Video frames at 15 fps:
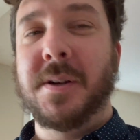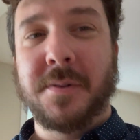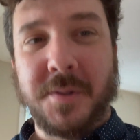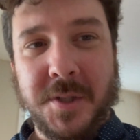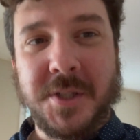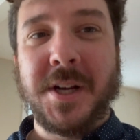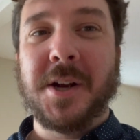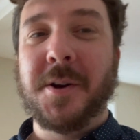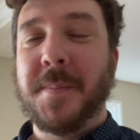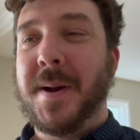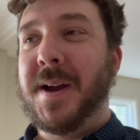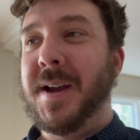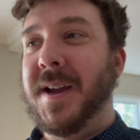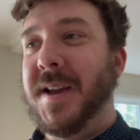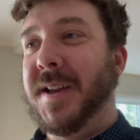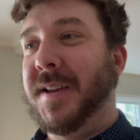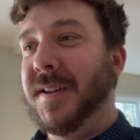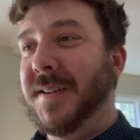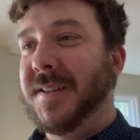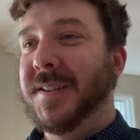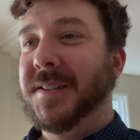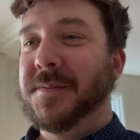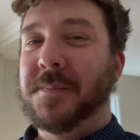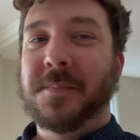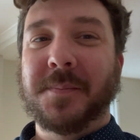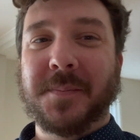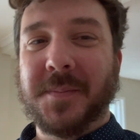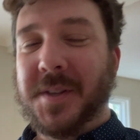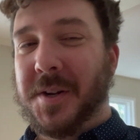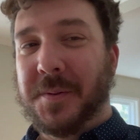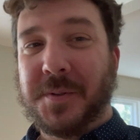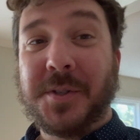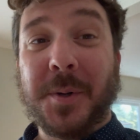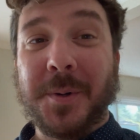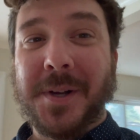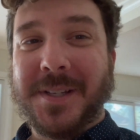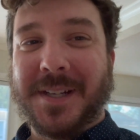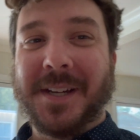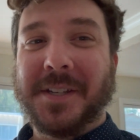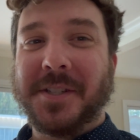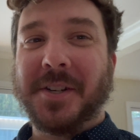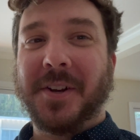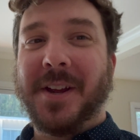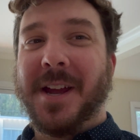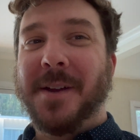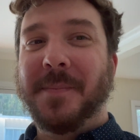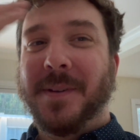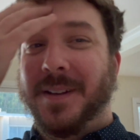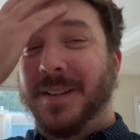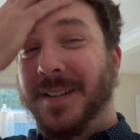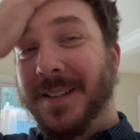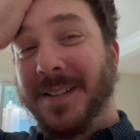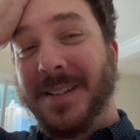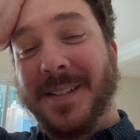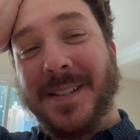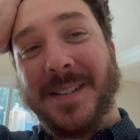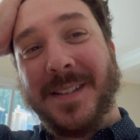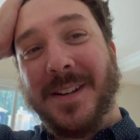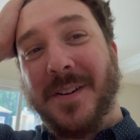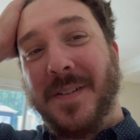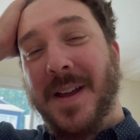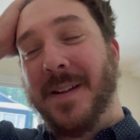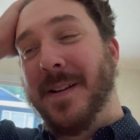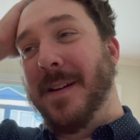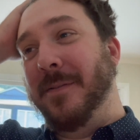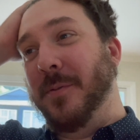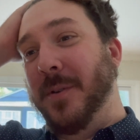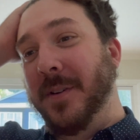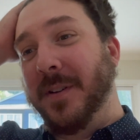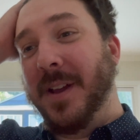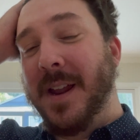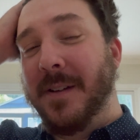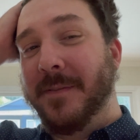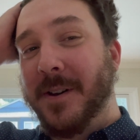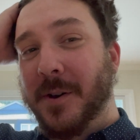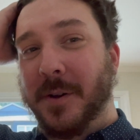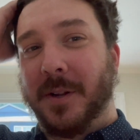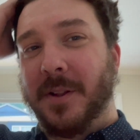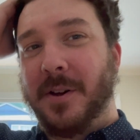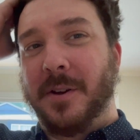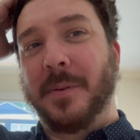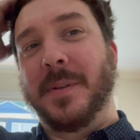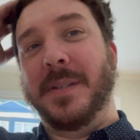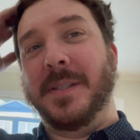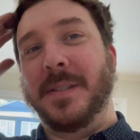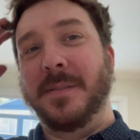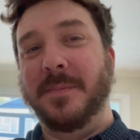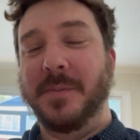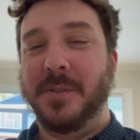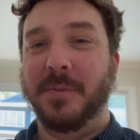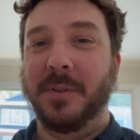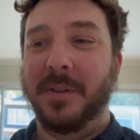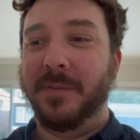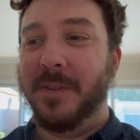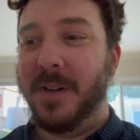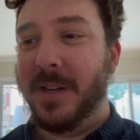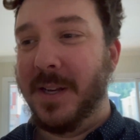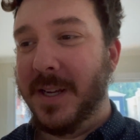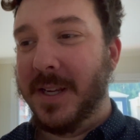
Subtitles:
share my stories on Instagram, and everyone kind of following along was really fun.